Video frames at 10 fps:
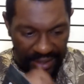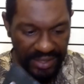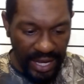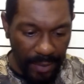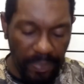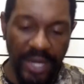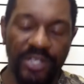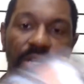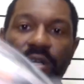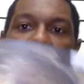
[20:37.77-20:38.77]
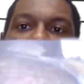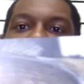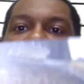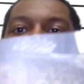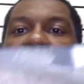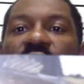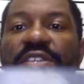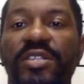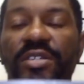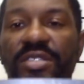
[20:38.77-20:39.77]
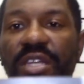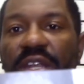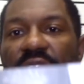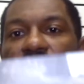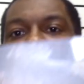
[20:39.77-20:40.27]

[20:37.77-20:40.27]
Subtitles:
take a picture of your fish, send it into